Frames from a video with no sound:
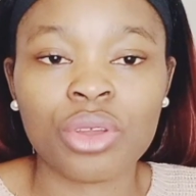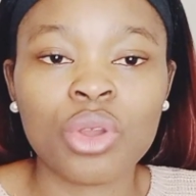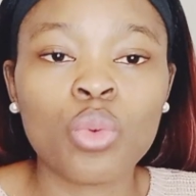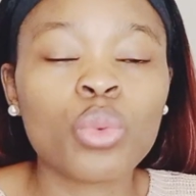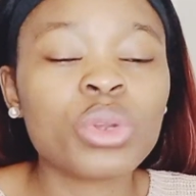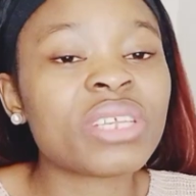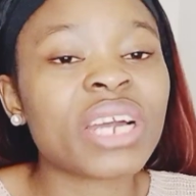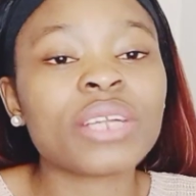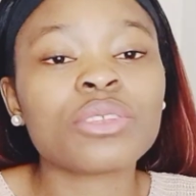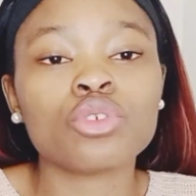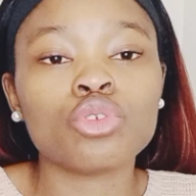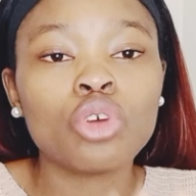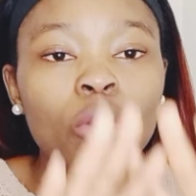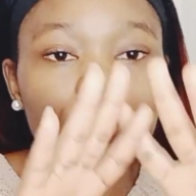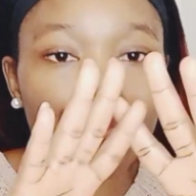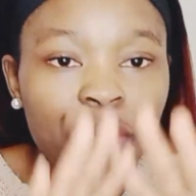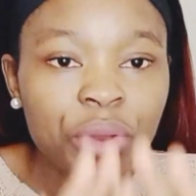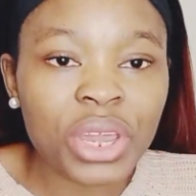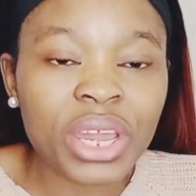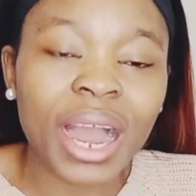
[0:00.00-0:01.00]
without you
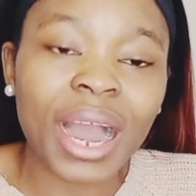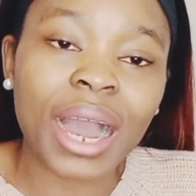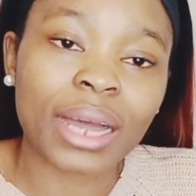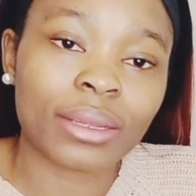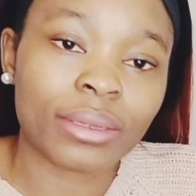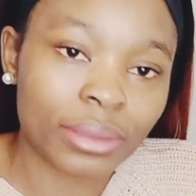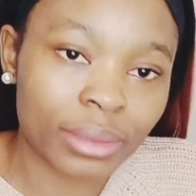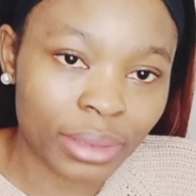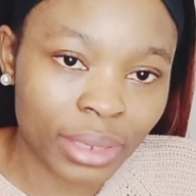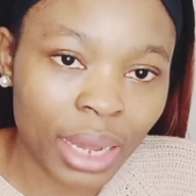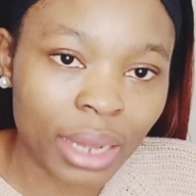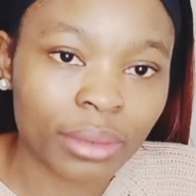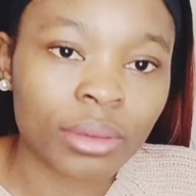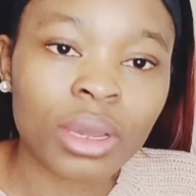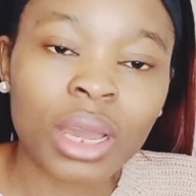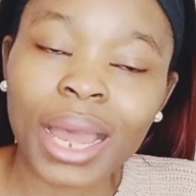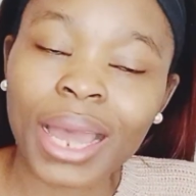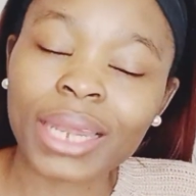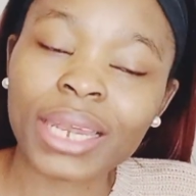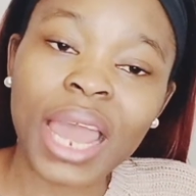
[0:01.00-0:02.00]
not bring her down.
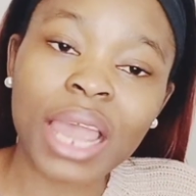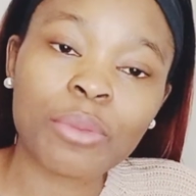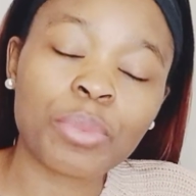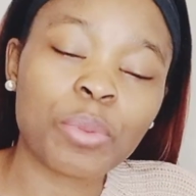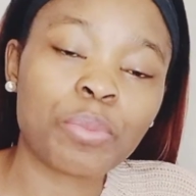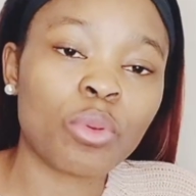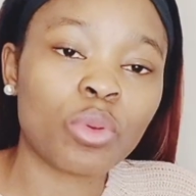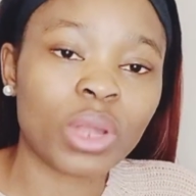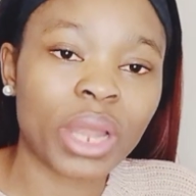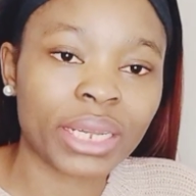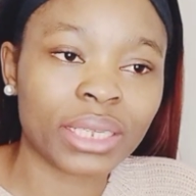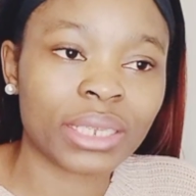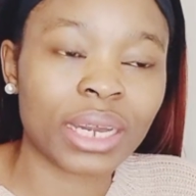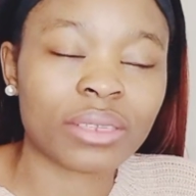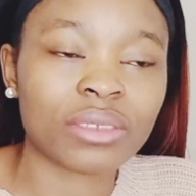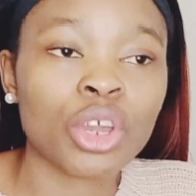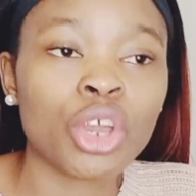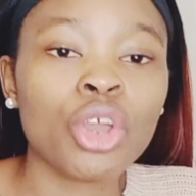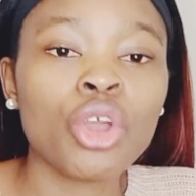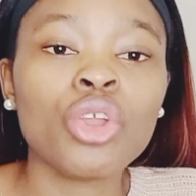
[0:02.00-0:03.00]
I like people like
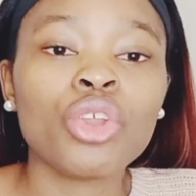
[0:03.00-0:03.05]
that.